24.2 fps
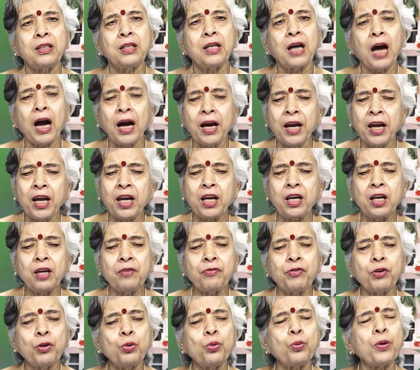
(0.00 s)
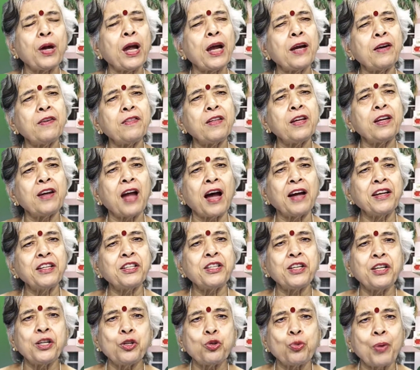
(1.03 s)
Again, if you look at the
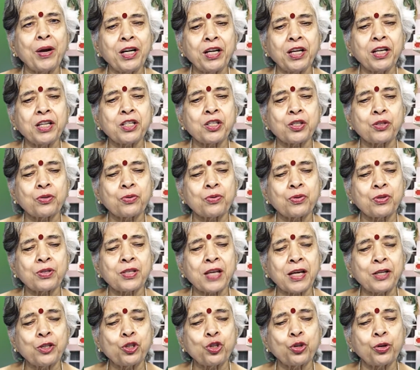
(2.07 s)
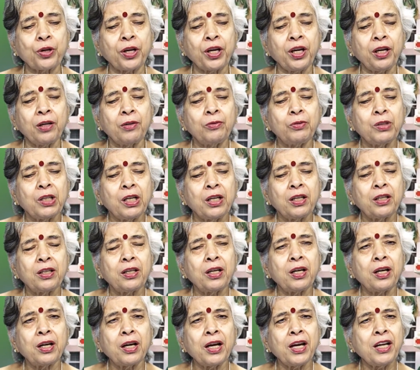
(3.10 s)
1920s century,
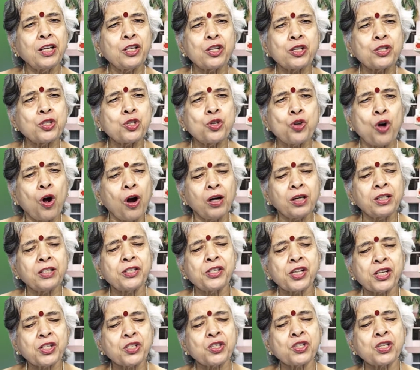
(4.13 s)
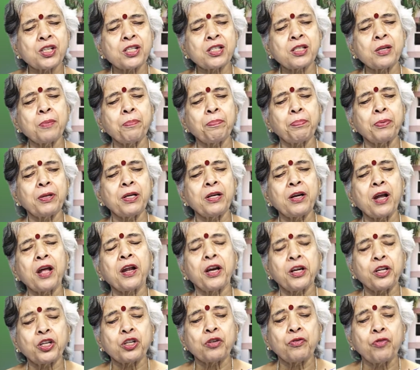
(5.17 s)
it is not just a simple
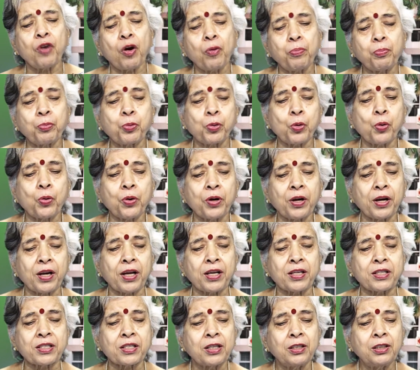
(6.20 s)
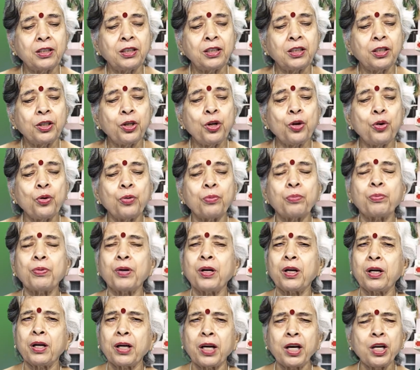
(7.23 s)
narrative of progress,
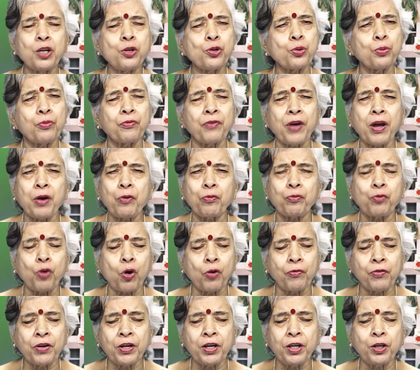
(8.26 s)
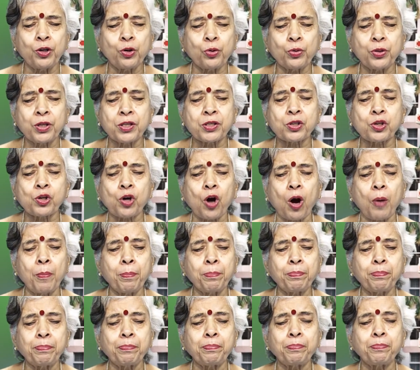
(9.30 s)
woven into this
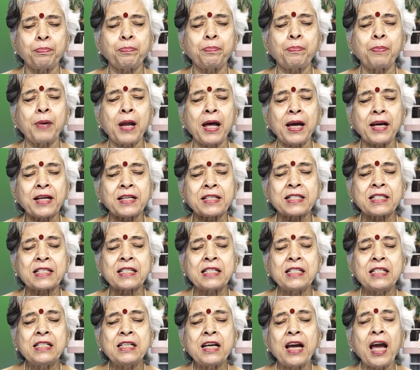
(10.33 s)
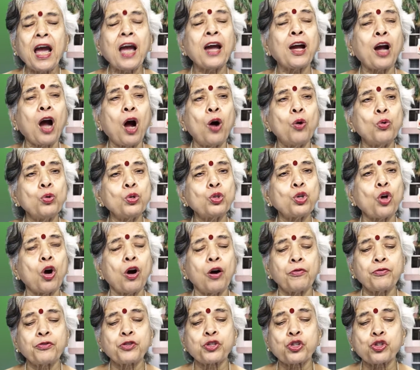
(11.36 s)
complex account
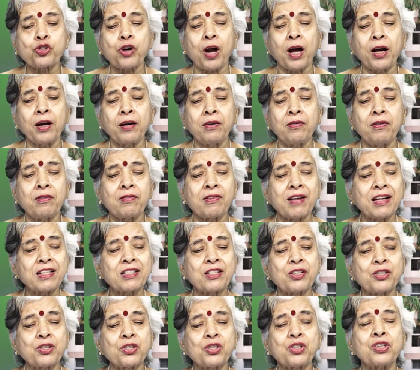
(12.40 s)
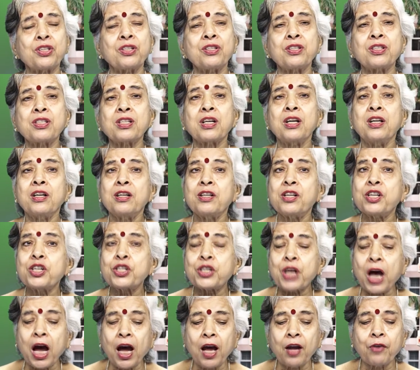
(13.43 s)
of struggle, resistance,
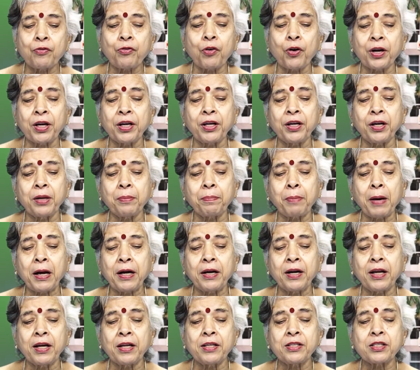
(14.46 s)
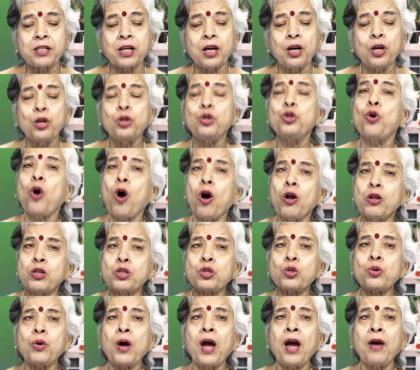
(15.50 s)
desire for independence. You
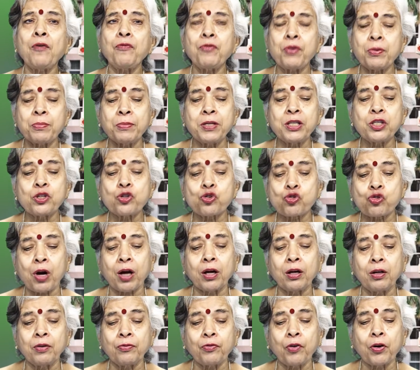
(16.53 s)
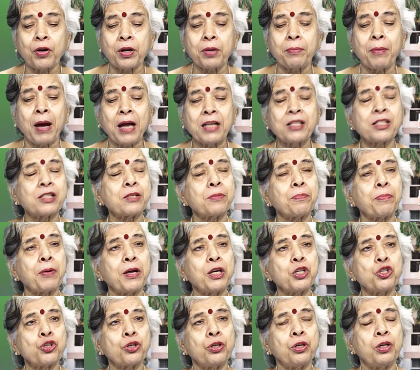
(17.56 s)
also have women's struggle for
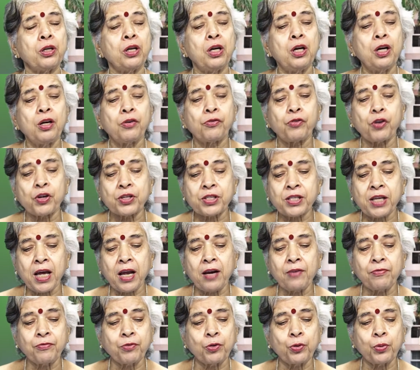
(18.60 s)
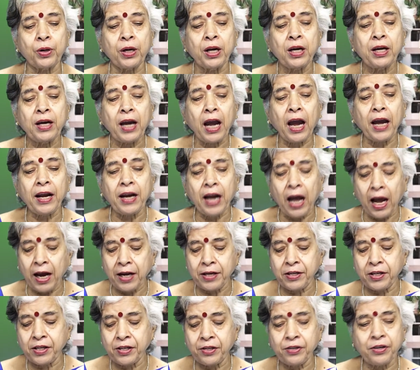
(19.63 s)
emancipation, for selfhood and
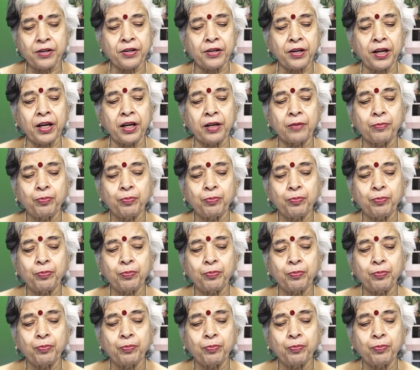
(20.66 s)
identity,